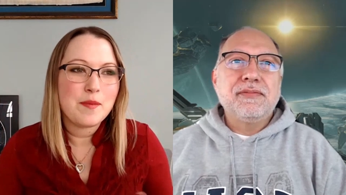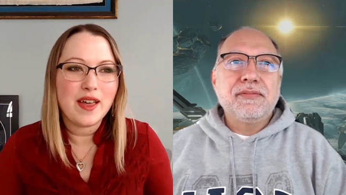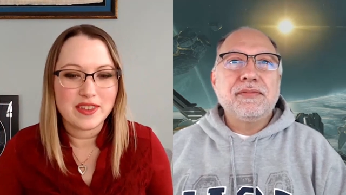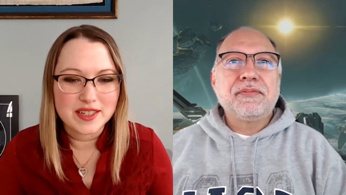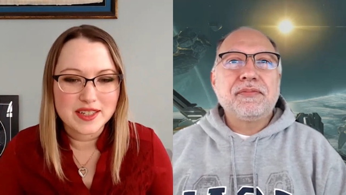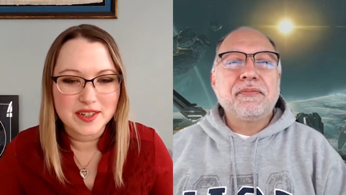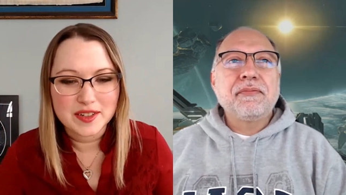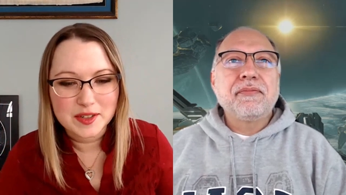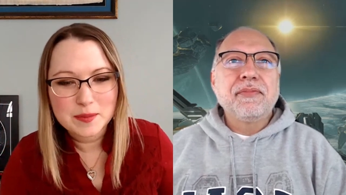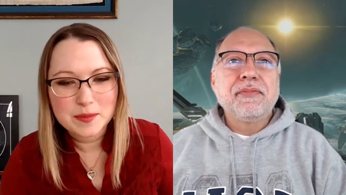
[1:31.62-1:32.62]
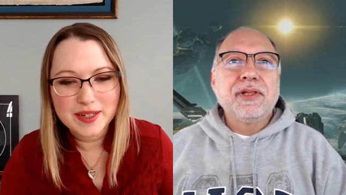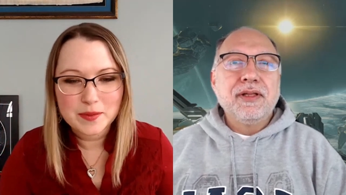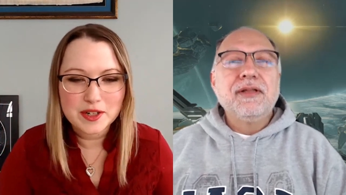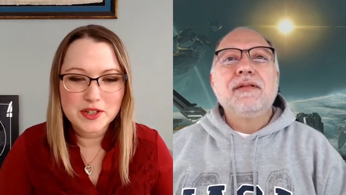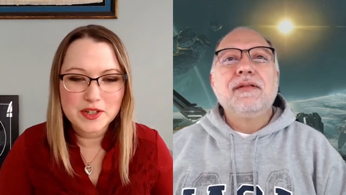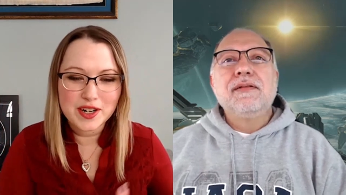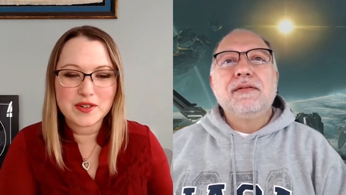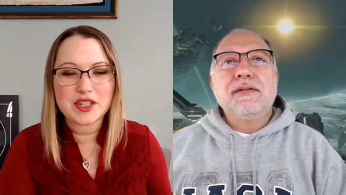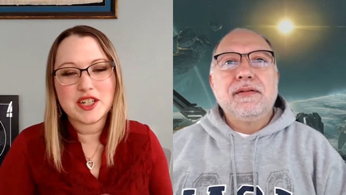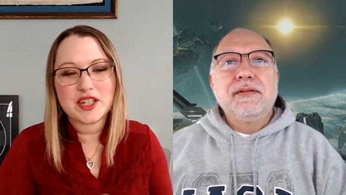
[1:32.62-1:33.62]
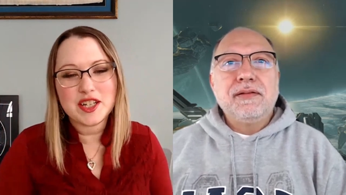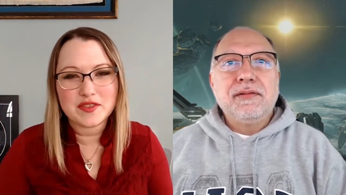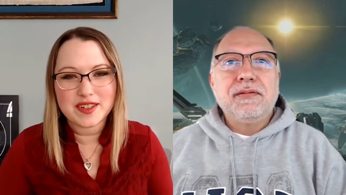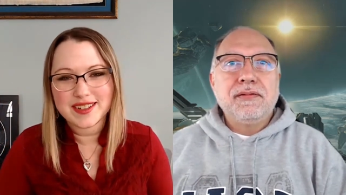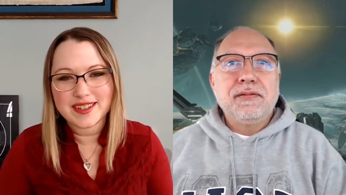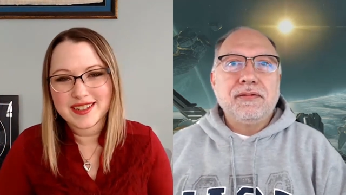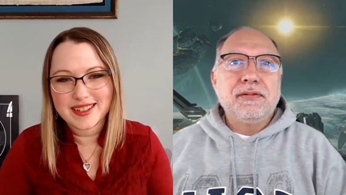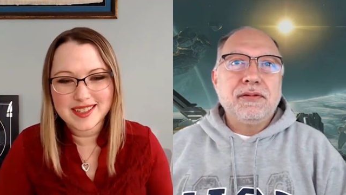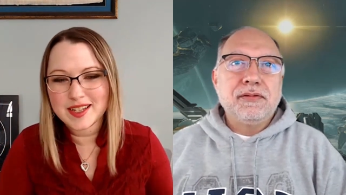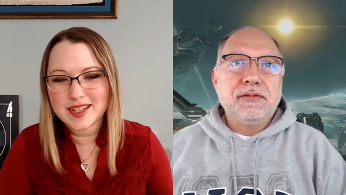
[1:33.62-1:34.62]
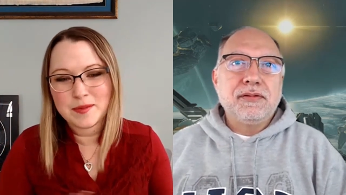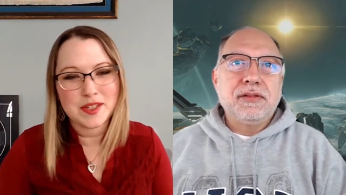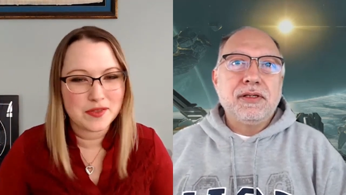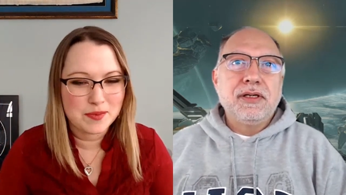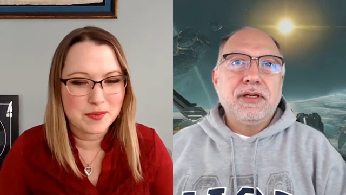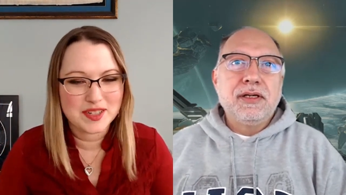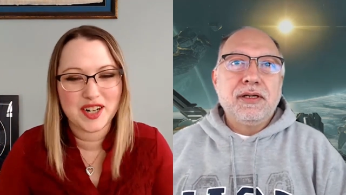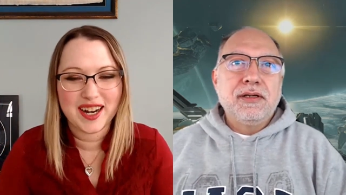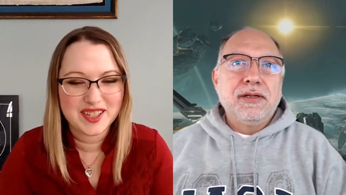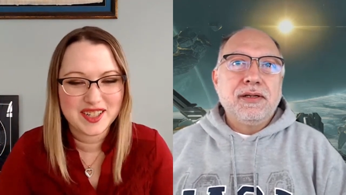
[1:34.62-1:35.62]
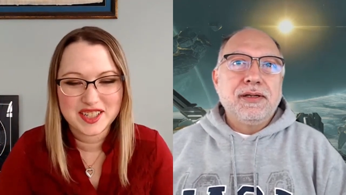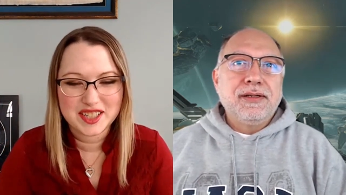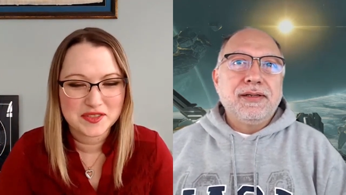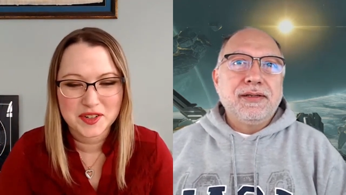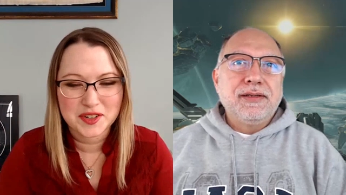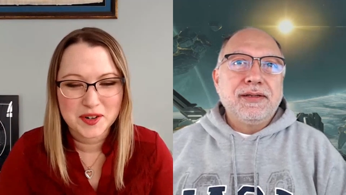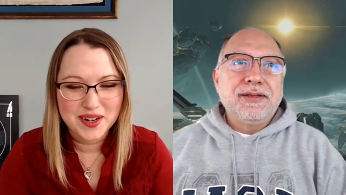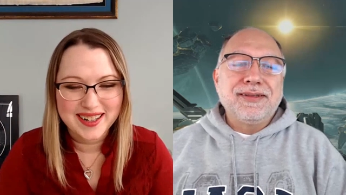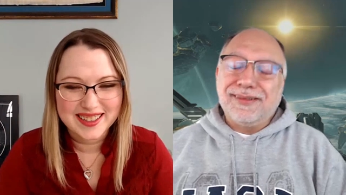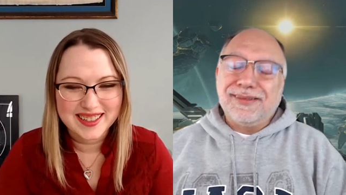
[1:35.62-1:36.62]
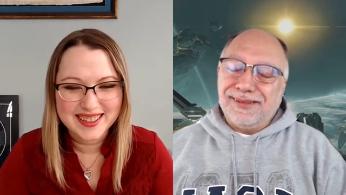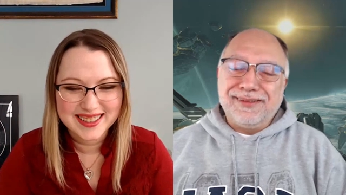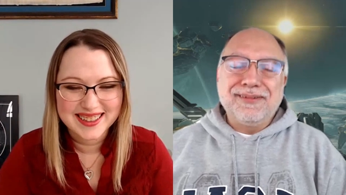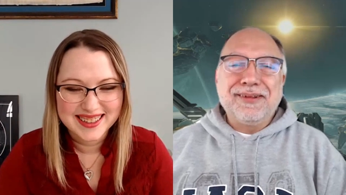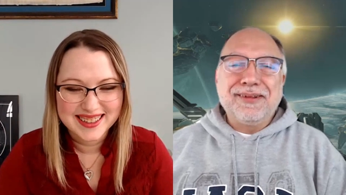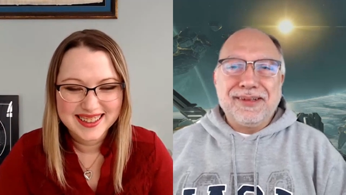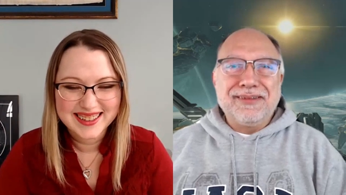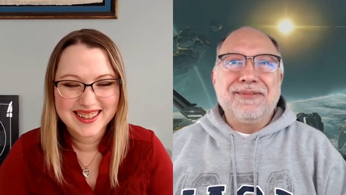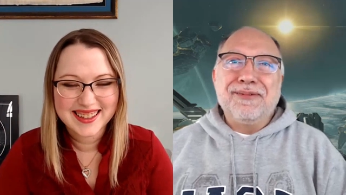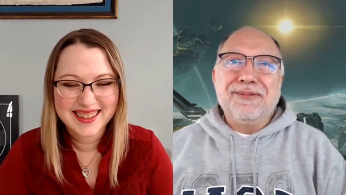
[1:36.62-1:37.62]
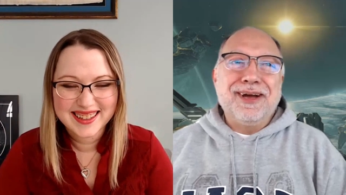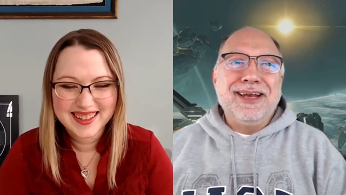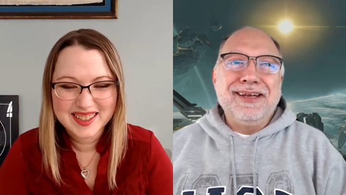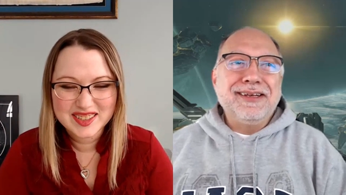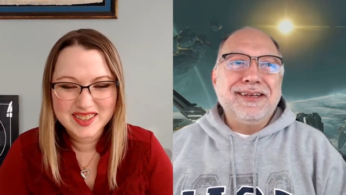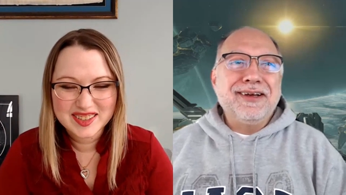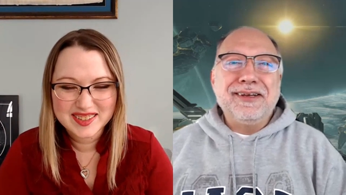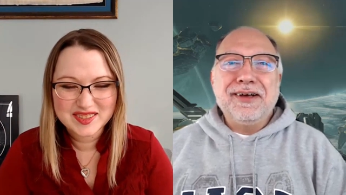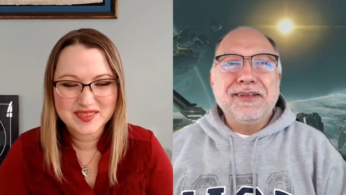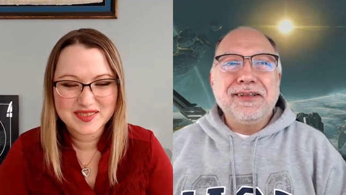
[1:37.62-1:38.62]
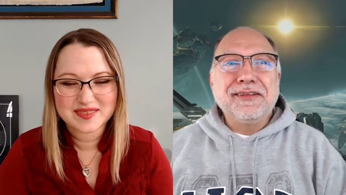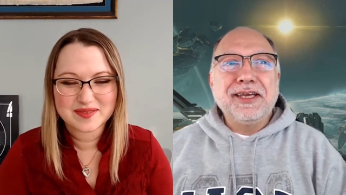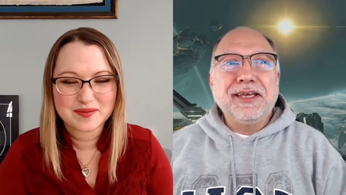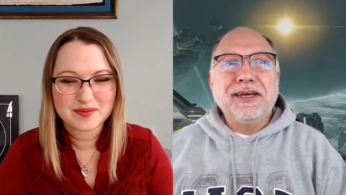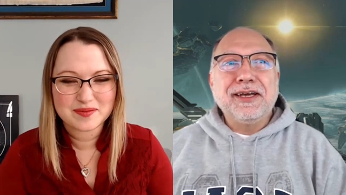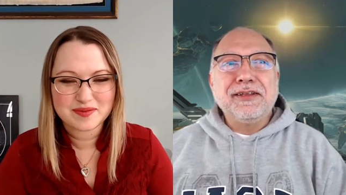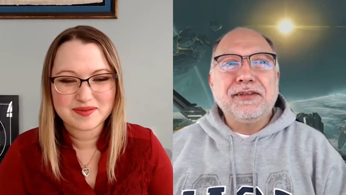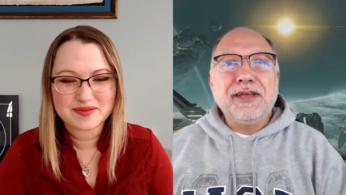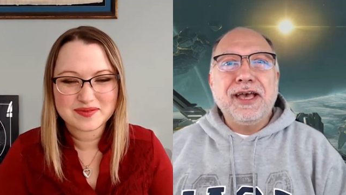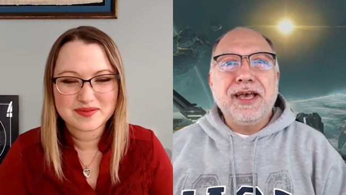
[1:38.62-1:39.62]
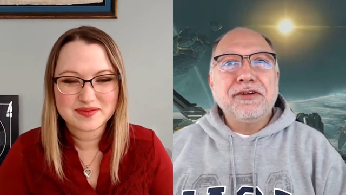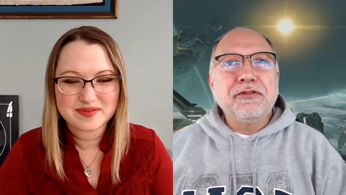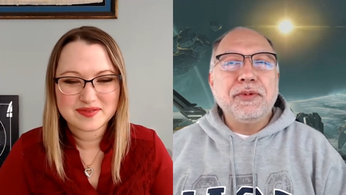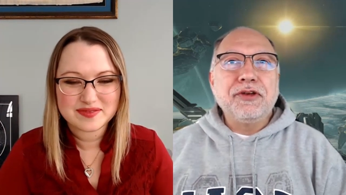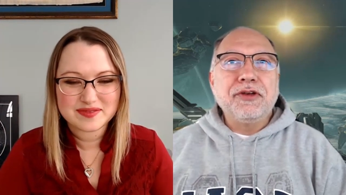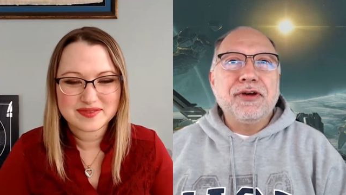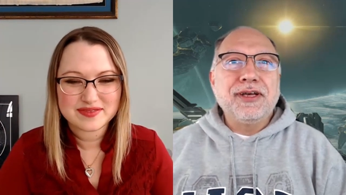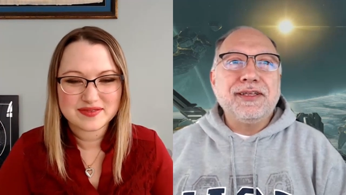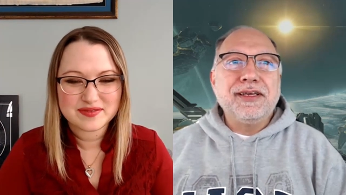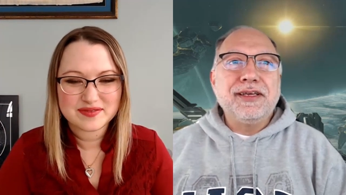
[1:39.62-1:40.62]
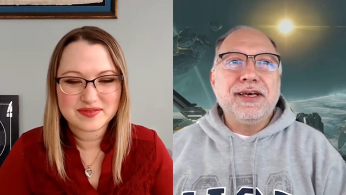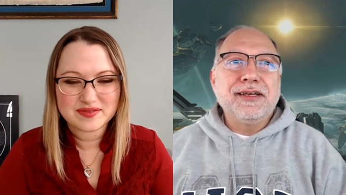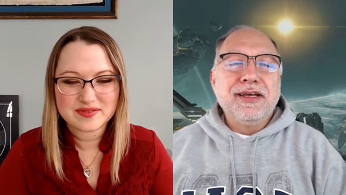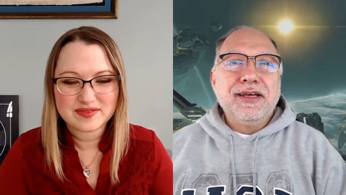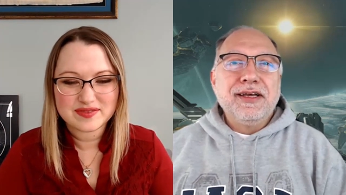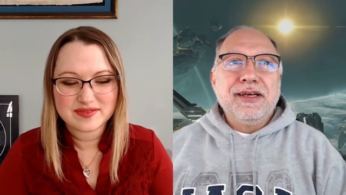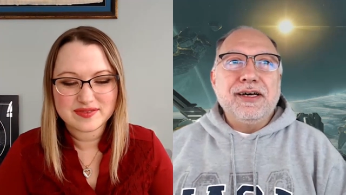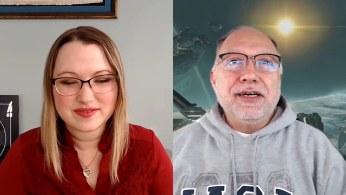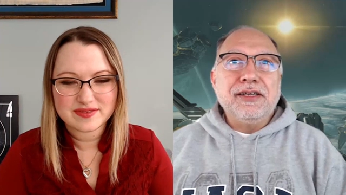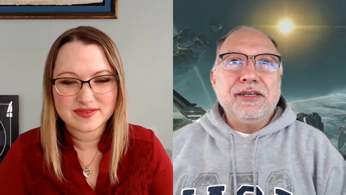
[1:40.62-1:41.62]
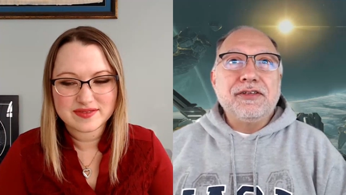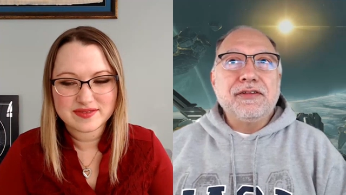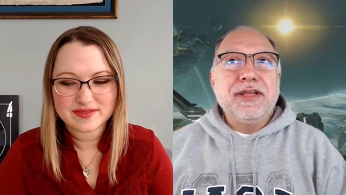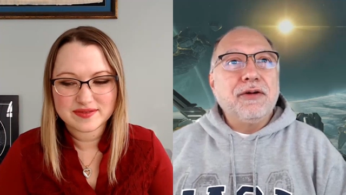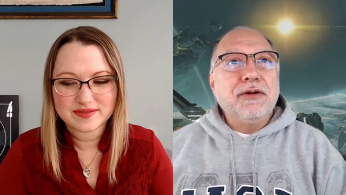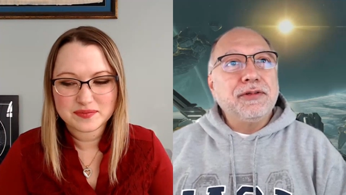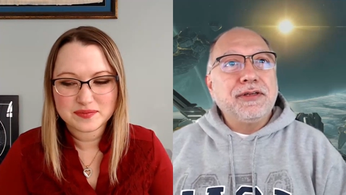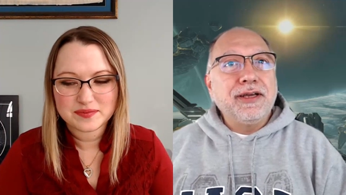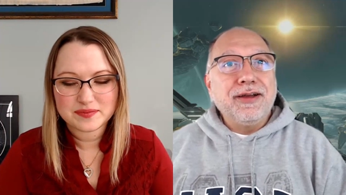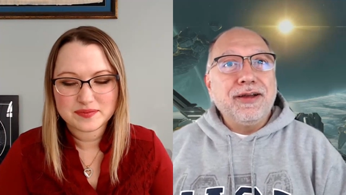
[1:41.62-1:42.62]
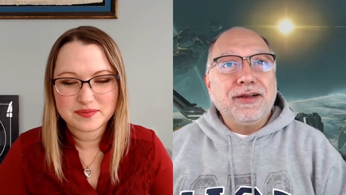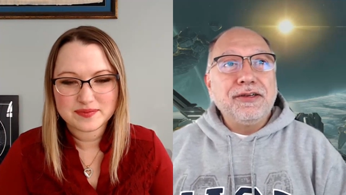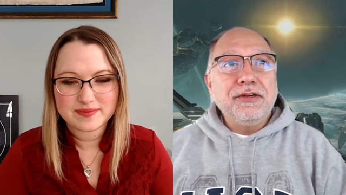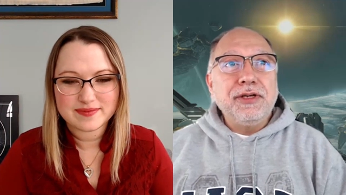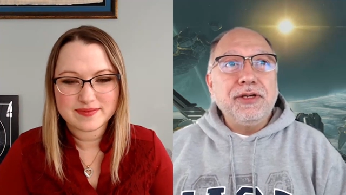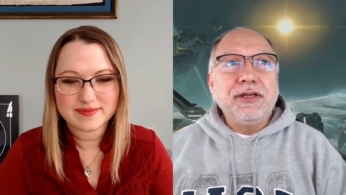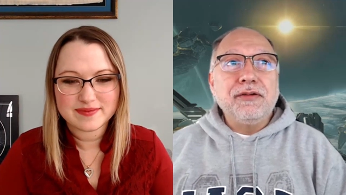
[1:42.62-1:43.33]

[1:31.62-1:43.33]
Speaker 1: the methods are new, but what you're trying to achieve, it's the same stuff you've been trying to achieve for a while.
Speaker 2: Right, it's all the same, yeah, it's answers we've been trying to get. It's just now with the technology, we